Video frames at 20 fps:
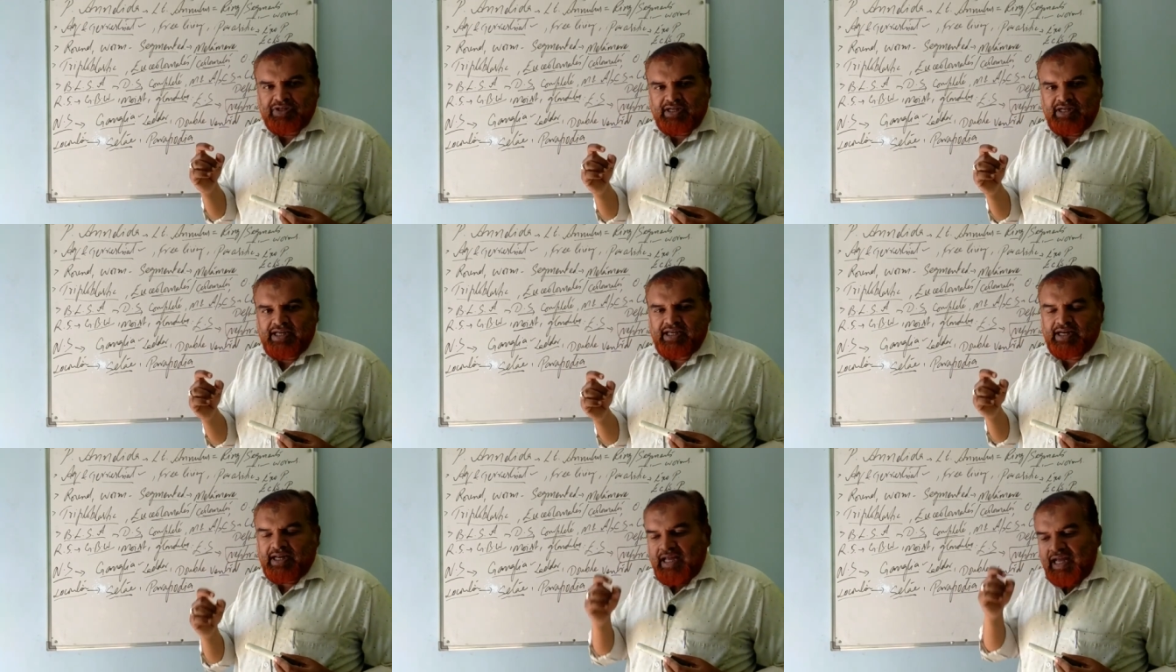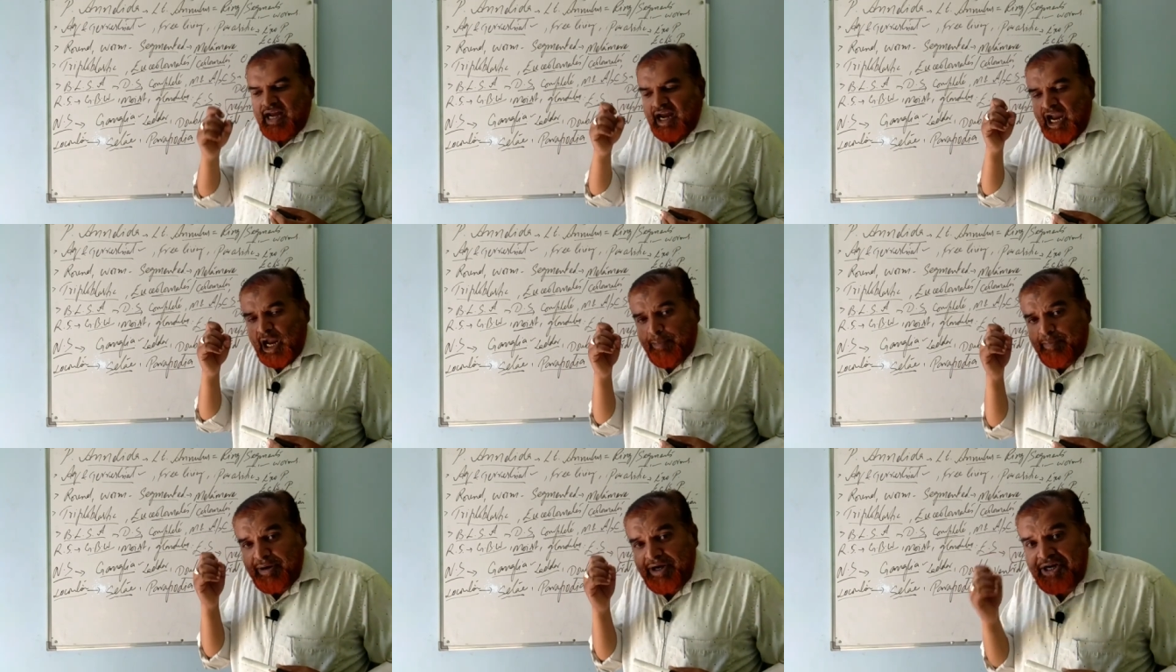Clear?
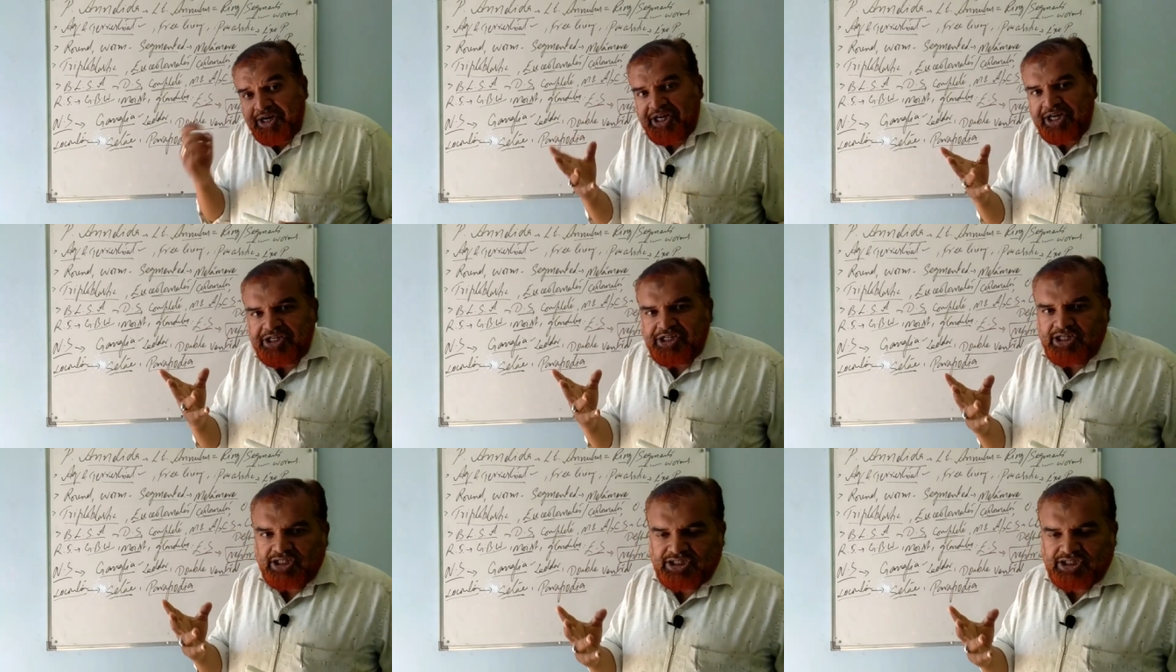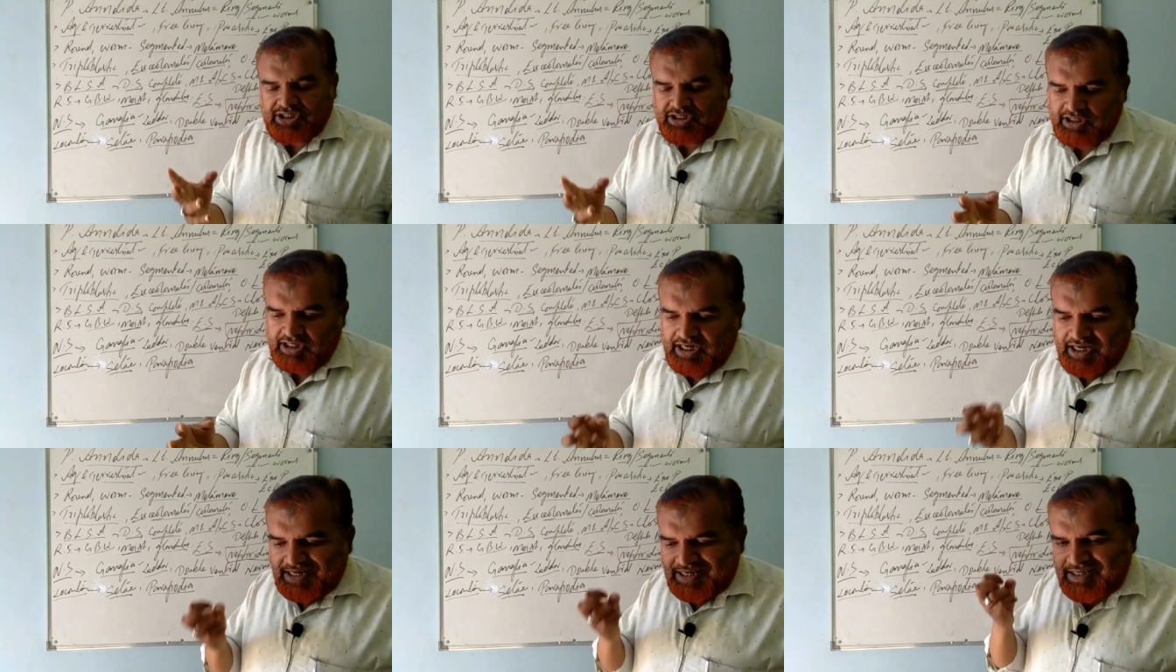Appendages,
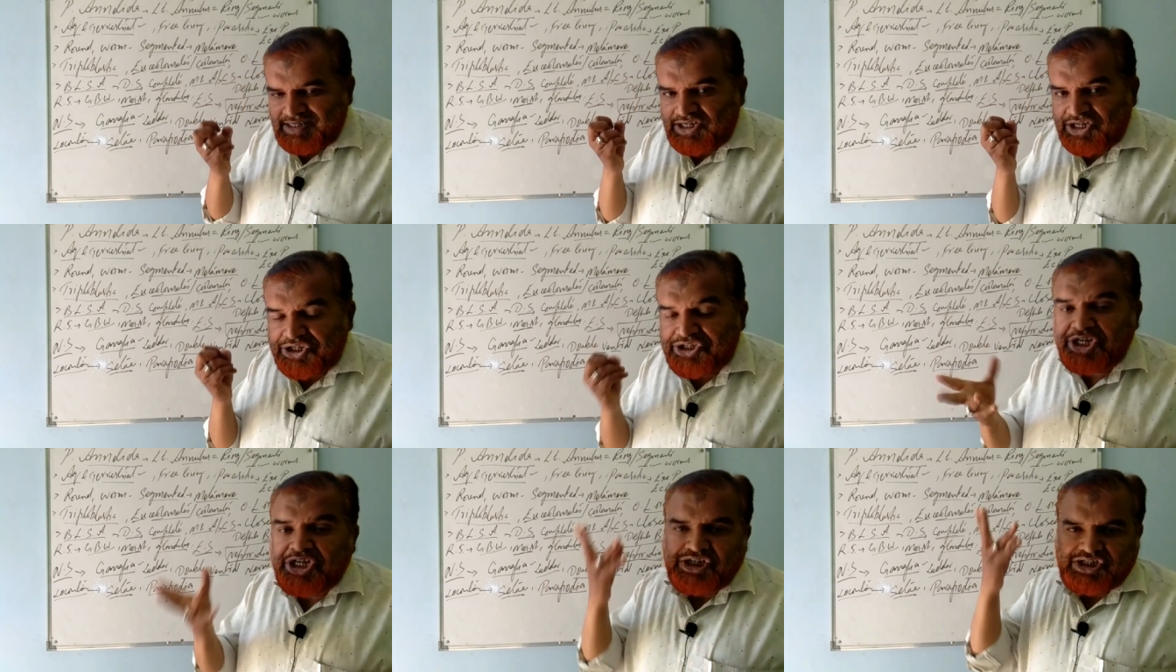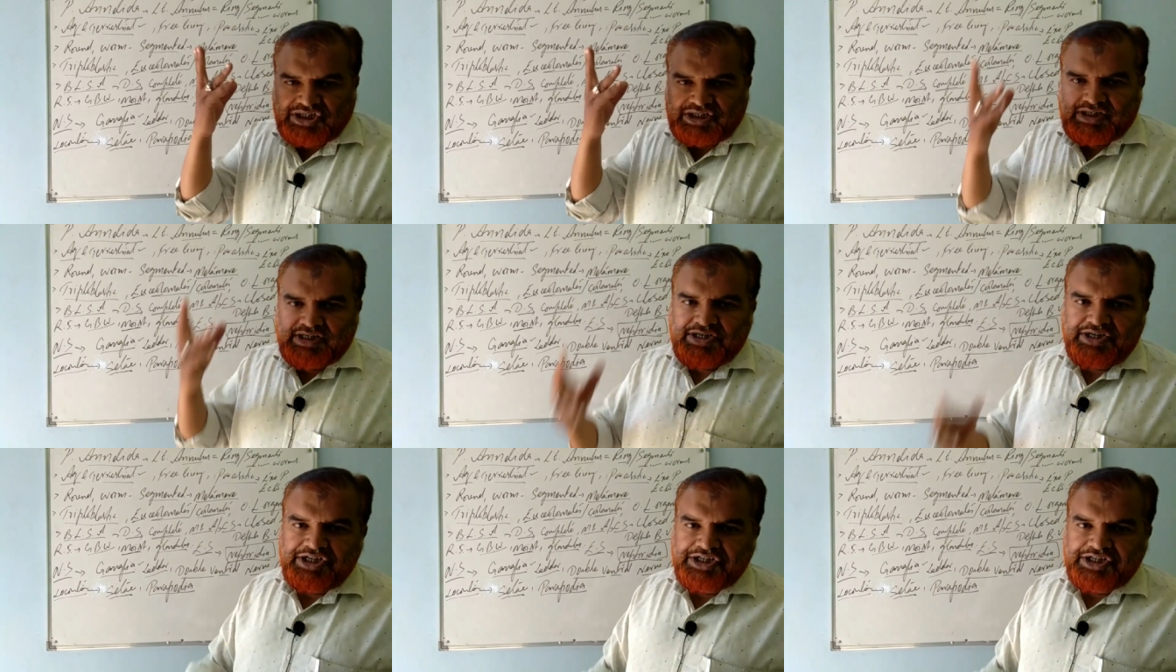digits.